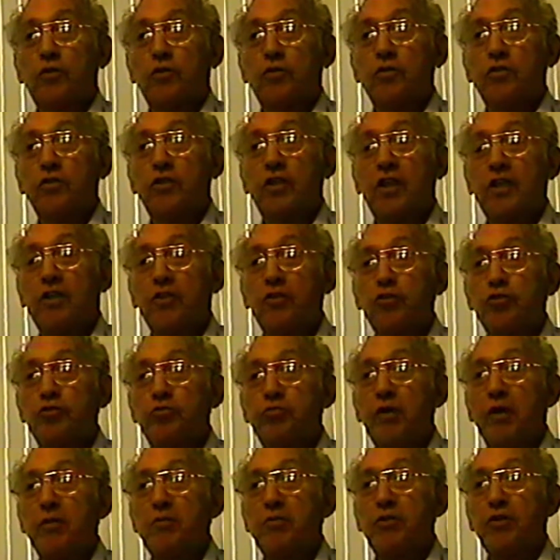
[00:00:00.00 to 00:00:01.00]
get
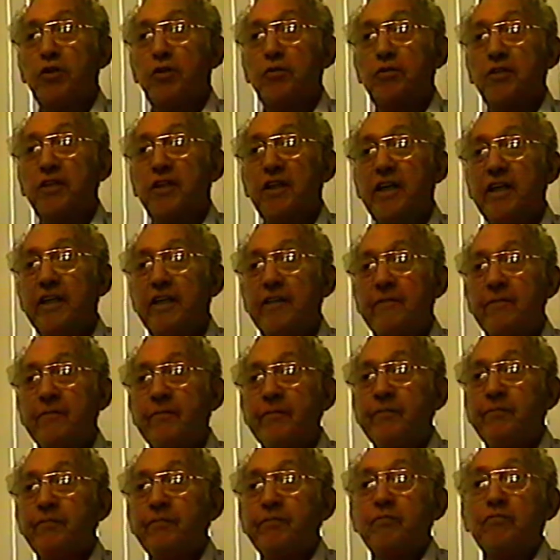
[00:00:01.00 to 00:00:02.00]
newspaper every day,
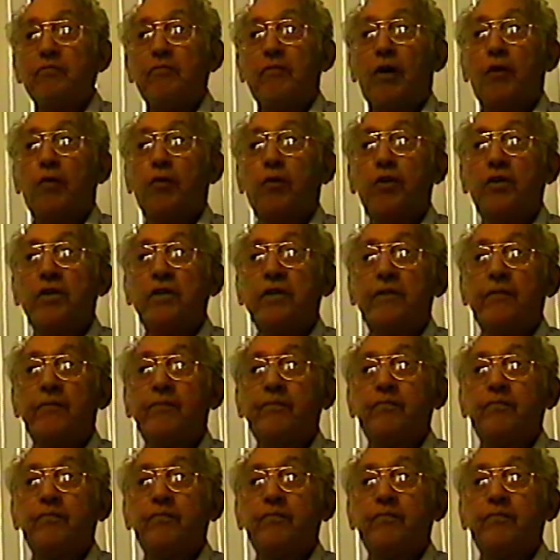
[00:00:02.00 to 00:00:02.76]
but we